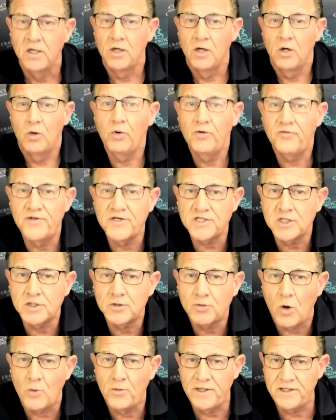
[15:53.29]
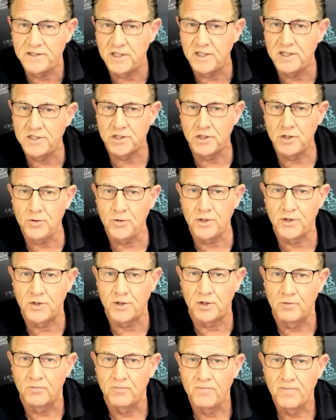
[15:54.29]
Well, this is what we teach you to
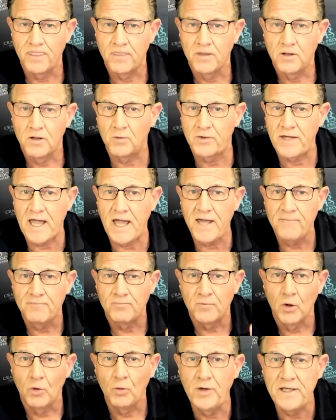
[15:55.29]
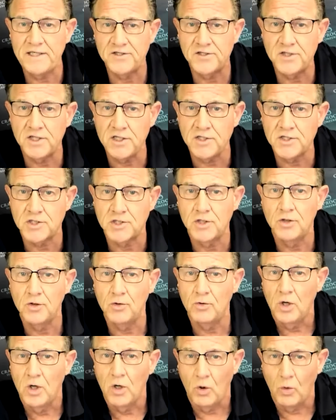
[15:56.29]
do. Okay. We teach
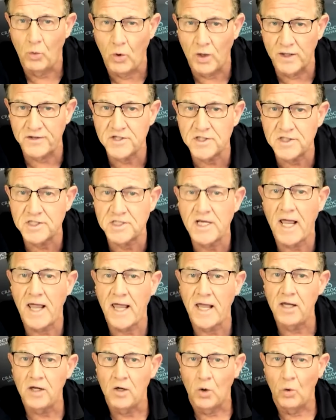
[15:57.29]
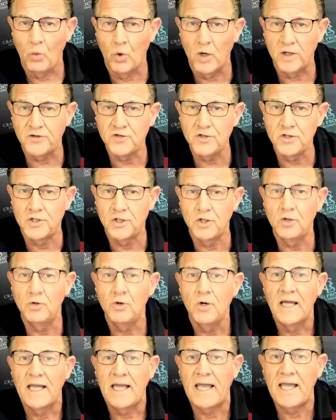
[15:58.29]
you what to say, what to do,
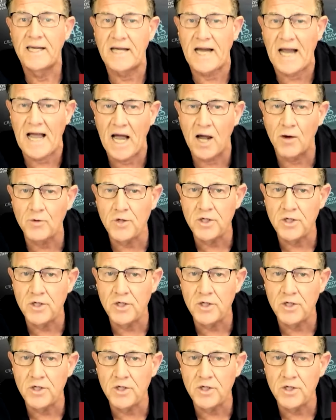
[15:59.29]
and how to